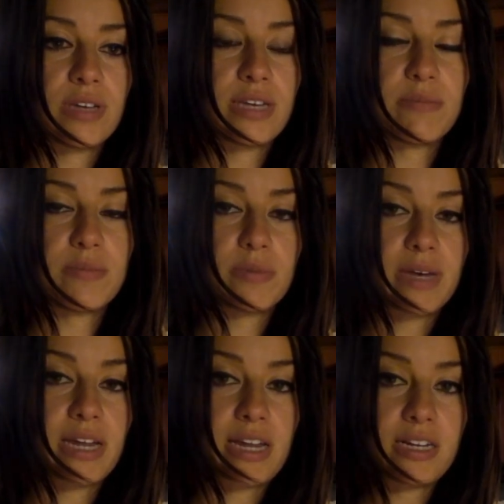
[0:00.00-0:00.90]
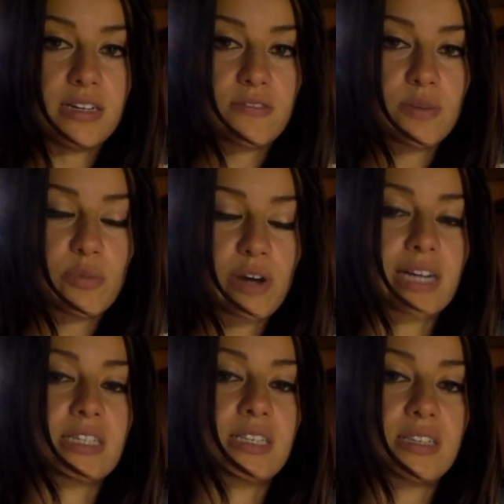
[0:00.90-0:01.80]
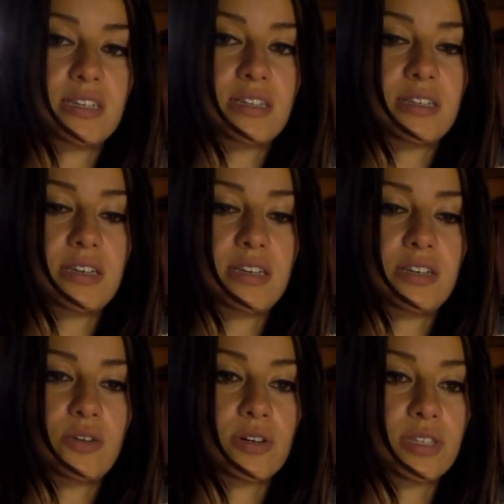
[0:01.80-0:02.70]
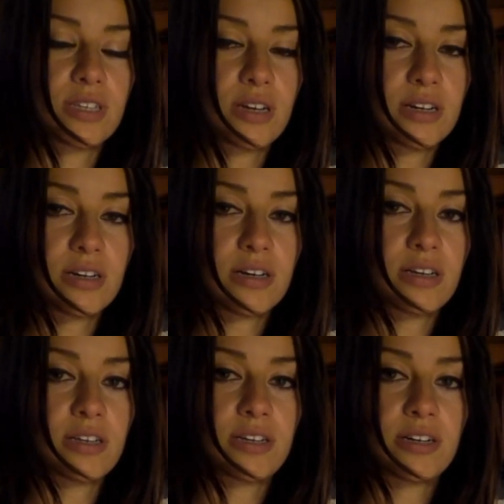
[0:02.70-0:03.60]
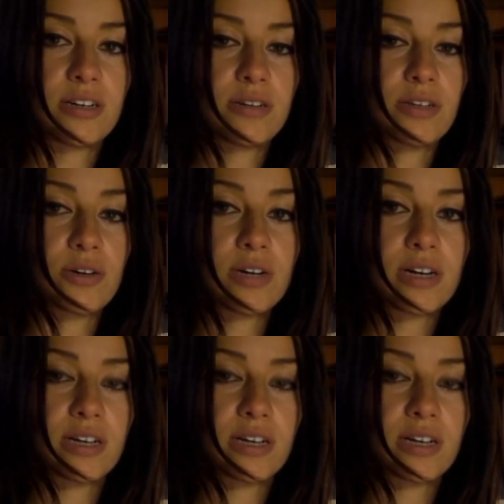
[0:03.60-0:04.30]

implement any of the practices in your sadhana, in your yoga,